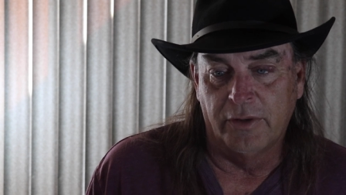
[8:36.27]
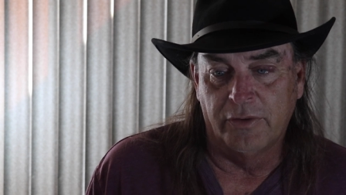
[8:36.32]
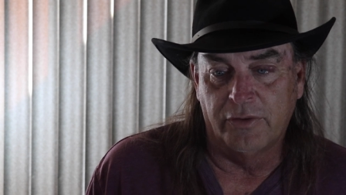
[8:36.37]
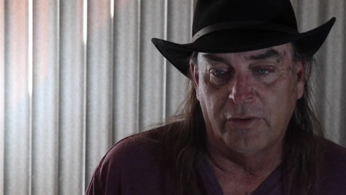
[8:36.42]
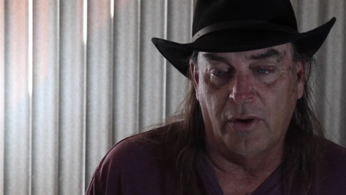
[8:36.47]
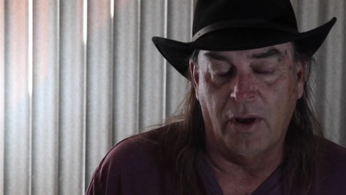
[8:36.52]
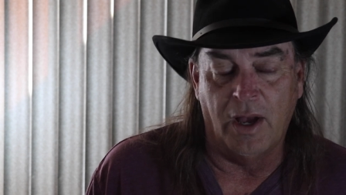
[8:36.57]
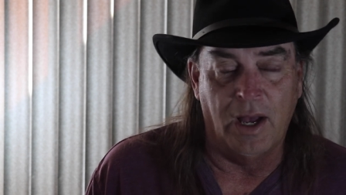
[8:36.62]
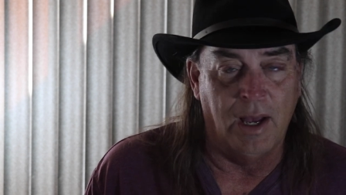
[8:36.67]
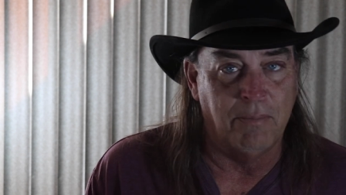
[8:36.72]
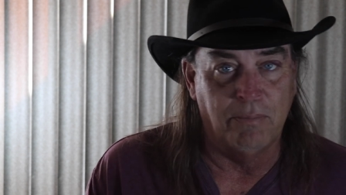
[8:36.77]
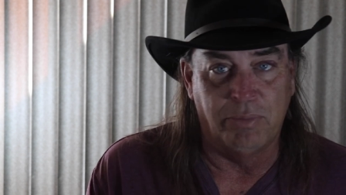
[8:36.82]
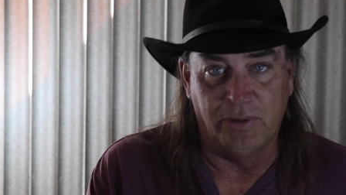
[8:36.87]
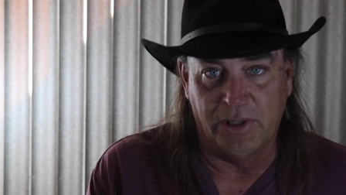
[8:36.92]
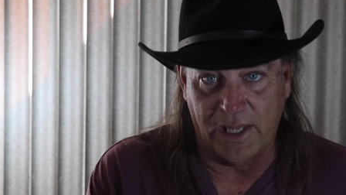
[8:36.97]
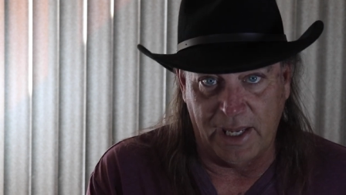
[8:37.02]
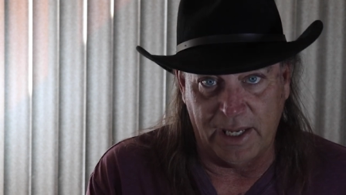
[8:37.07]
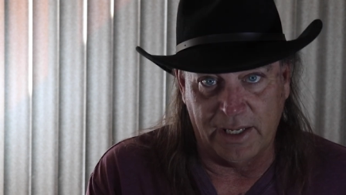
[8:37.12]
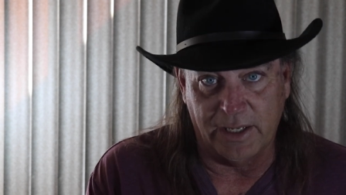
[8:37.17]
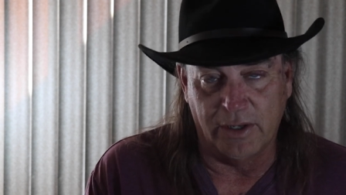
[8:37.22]
So I'm
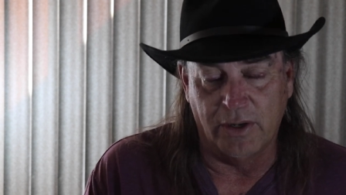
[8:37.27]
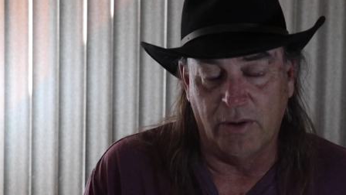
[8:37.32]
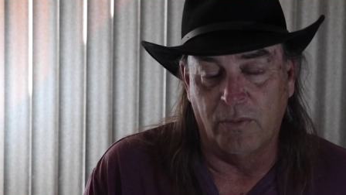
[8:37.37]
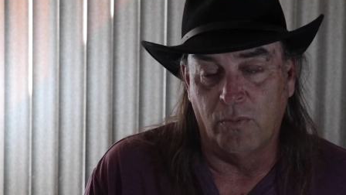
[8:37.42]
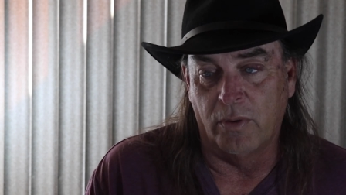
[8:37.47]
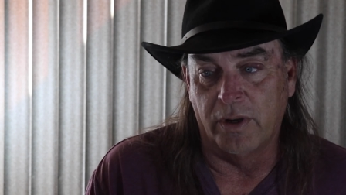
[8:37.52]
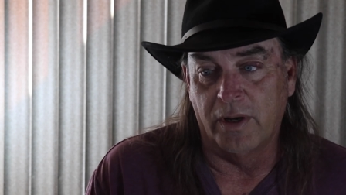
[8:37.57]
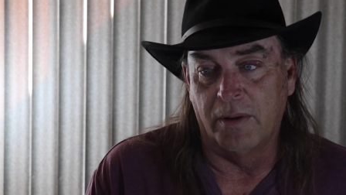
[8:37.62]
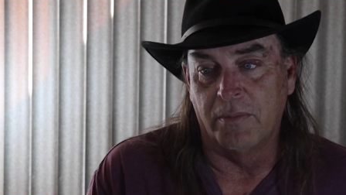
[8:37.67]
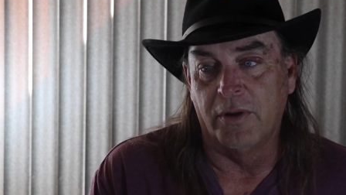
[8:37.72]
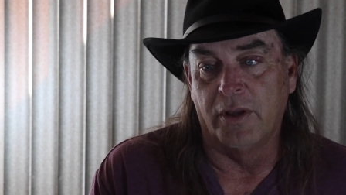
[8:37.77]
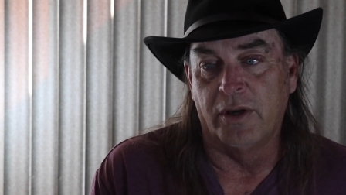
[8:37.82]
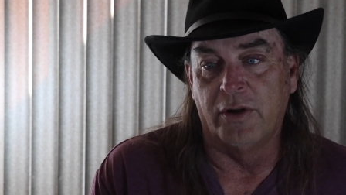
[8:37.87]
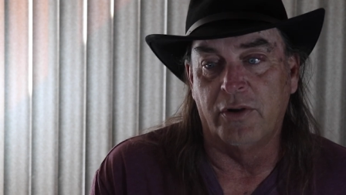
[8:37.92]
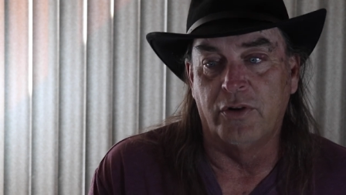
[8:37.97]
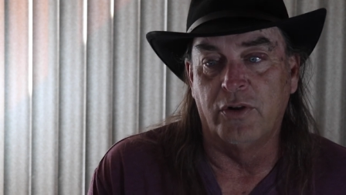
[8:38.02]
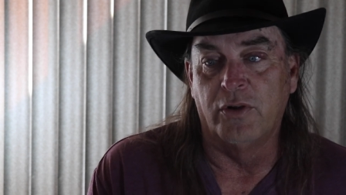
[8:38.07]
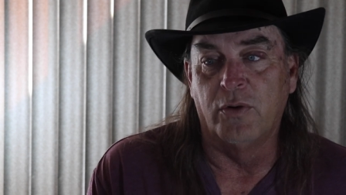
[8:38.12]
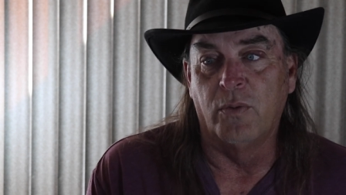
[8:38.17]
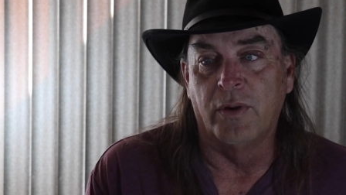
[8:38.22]
planning on what I'm going
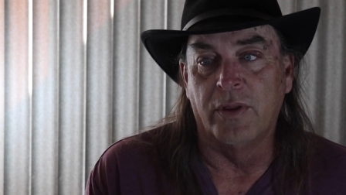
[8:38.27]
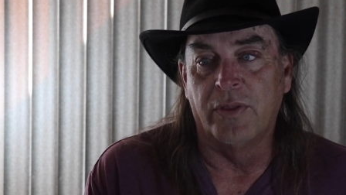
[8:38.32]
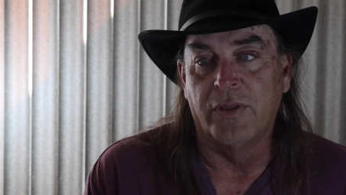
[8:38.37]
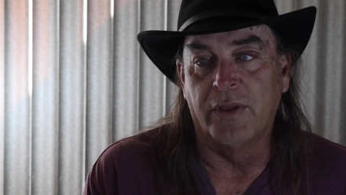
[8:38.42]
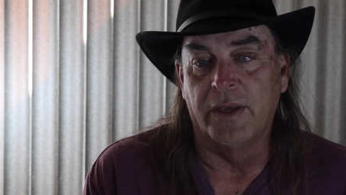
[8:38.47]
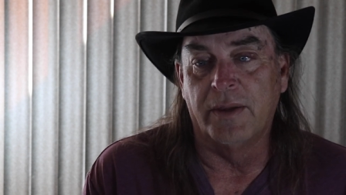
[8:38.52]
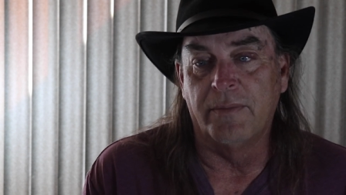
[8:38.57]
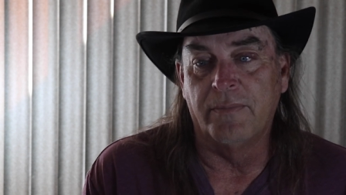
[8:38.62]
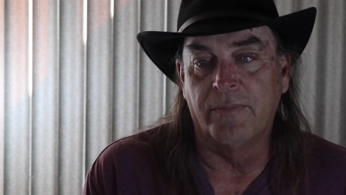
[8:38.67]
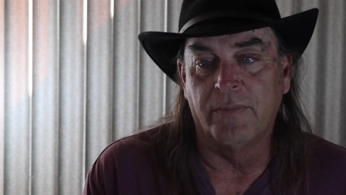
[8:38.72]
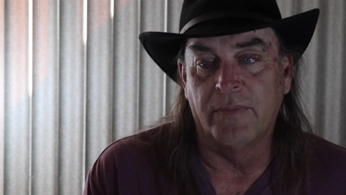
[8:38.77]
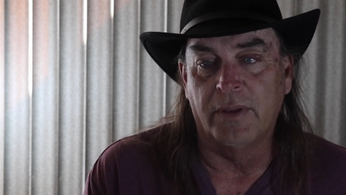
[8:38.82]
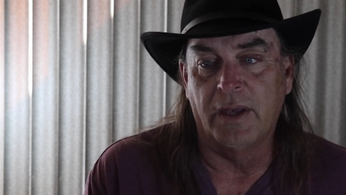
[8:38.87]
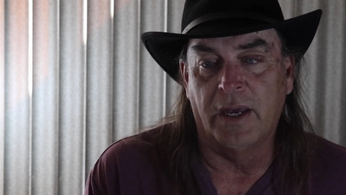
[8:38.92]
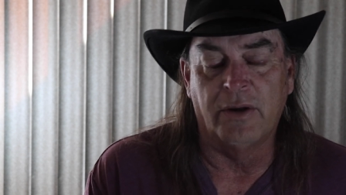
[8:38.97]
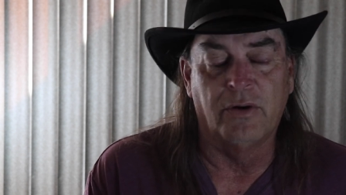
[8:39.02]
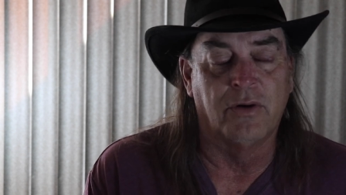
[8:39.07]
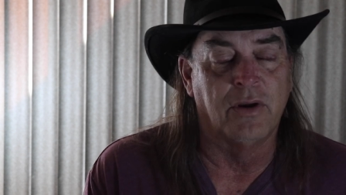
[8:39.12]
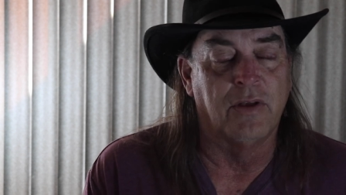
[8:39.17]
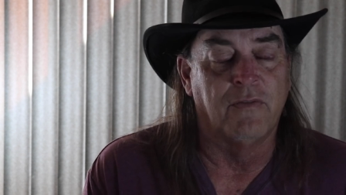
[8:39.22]
to do with it.
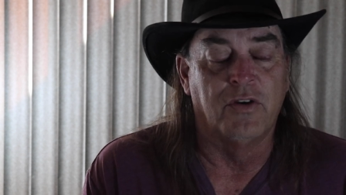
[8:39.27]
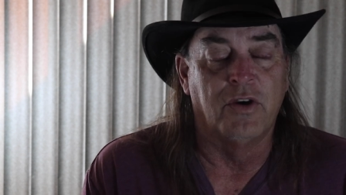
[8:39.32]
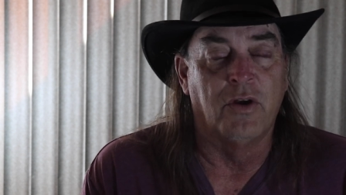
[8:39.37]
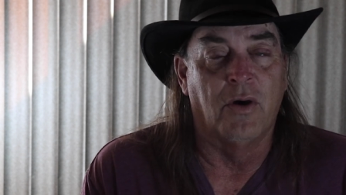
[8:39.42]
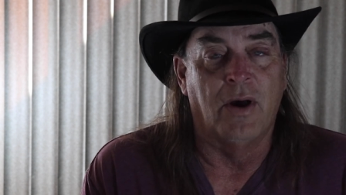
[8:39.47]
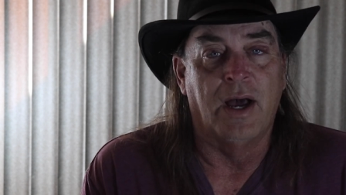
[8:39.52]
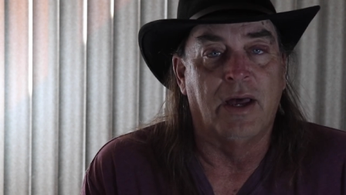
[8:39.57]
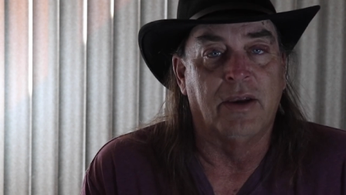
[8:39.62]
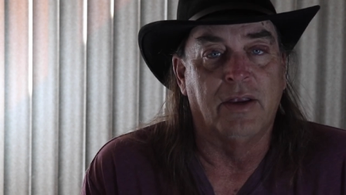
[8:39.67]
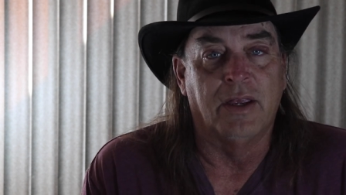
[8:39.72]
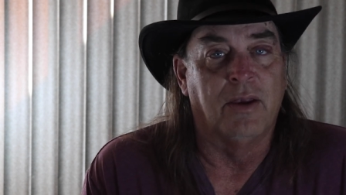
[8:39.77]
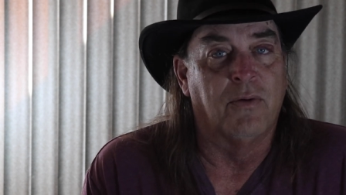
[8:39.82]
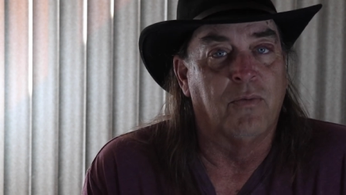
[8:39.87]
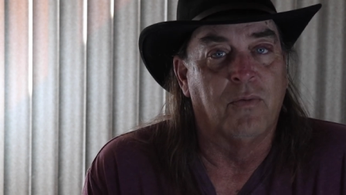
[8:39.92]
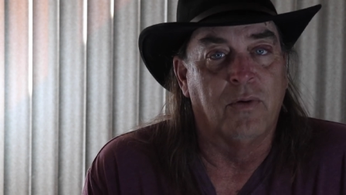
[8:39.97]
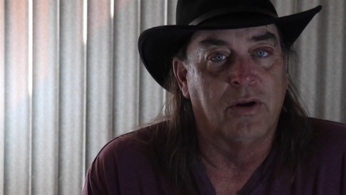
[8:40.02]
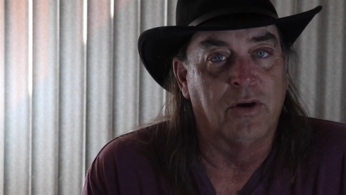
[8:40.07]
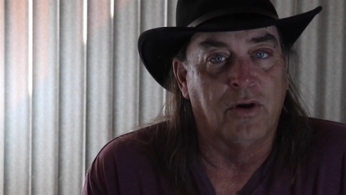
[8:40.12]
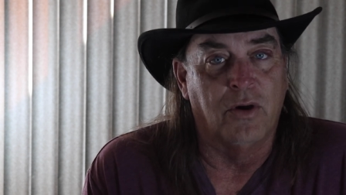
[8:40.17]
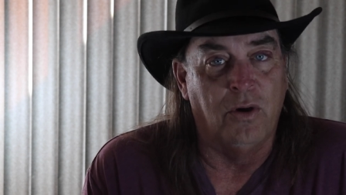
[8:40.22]
I don't even know how to get
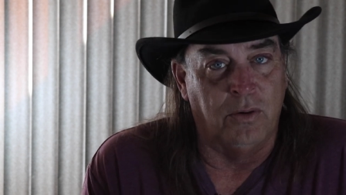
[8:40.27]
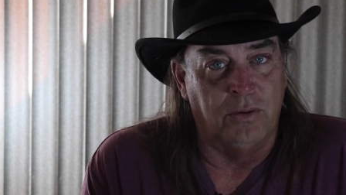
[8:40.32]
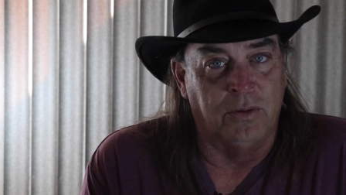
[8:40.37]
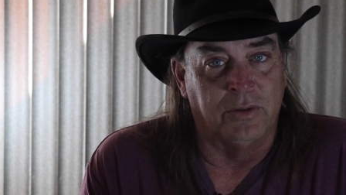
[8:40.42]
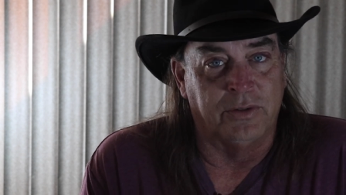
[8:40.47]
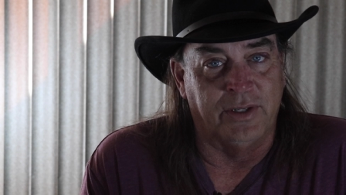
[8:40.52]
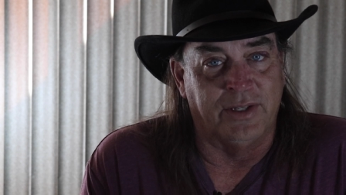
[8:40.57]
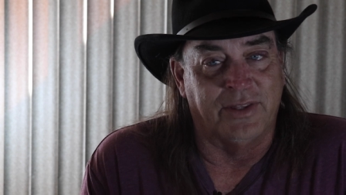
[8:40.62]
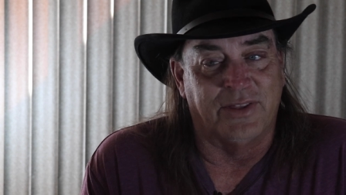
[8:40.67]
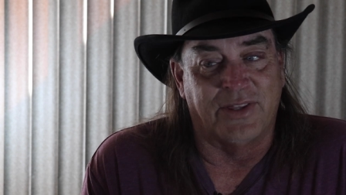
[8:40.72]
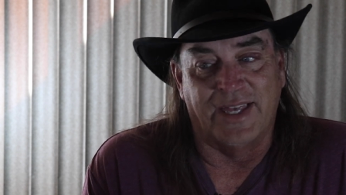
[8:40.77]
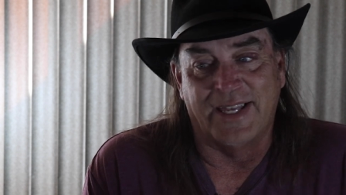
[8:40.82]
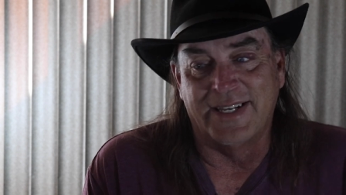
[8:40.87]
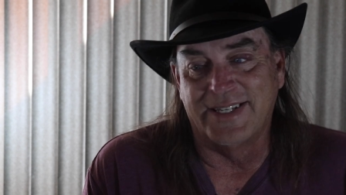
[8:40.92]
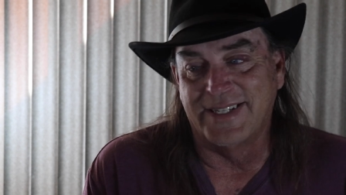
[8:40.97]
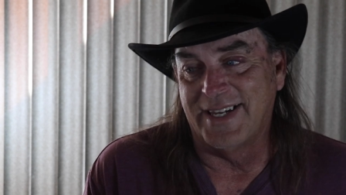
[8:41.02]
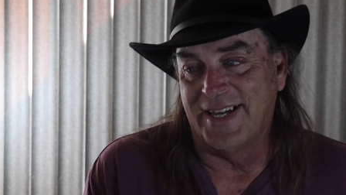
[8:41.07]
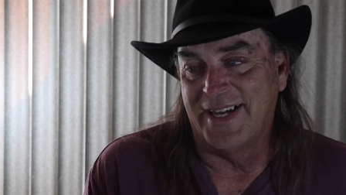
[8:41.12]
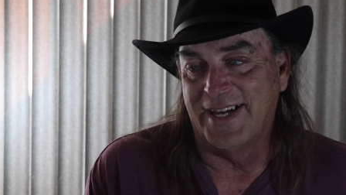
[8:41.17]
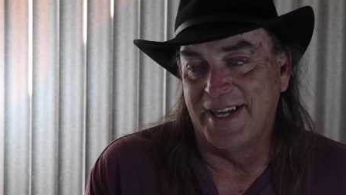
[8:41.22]
rid of gold at
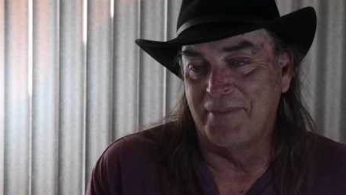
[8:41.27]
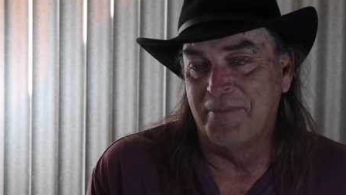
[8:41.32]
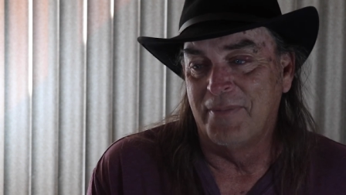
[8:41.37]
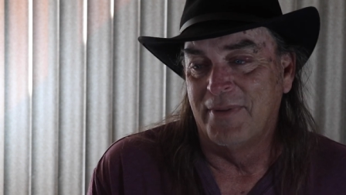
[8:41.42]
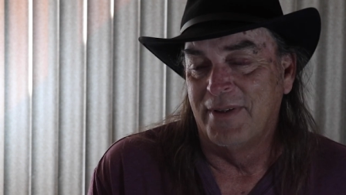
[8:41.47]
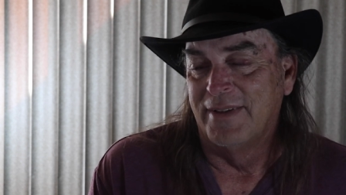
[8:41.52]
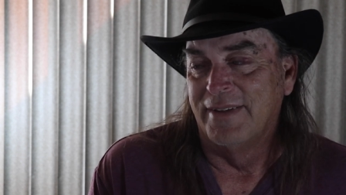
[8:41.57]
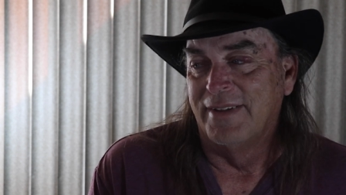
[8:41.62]
that time.